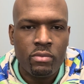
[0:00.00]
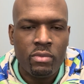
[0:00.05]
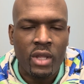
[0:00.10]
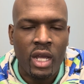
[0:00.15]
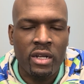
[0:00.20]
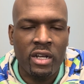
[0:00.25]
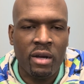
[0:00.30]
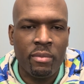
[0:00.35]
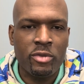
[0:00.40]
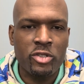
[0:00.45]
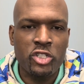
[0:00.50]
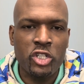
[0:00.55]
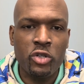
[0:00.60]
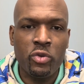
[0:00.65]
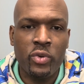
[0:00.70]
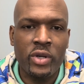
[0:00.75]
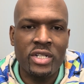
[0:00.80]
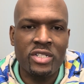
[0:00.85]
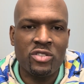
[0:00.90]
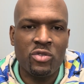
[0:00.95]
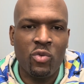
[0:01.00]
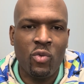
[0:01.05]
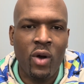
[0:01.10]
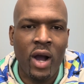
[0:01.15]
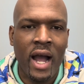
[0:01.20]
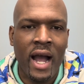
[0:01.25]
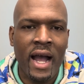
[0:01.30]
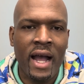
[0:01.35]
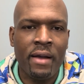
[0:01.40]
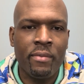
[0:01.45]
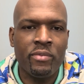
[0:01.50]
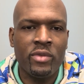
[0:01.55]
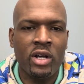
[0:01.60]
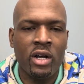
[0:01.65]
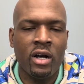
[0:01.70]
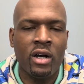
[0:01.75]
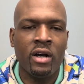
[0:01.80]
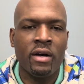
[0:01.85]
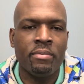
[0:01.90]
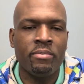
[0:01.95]
Number two reason why
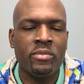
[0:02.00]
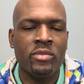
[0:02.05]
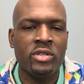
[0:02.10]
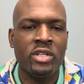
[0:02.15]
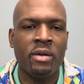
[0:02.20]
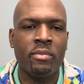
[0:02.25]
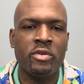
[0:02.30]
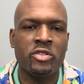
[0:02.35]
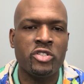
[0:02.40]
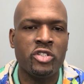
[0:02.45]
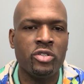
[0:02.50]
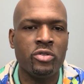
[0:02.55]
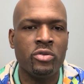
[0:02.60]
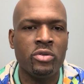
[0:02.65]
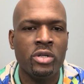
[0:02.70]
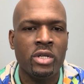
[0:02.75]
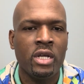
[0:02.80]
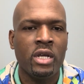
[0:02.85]
the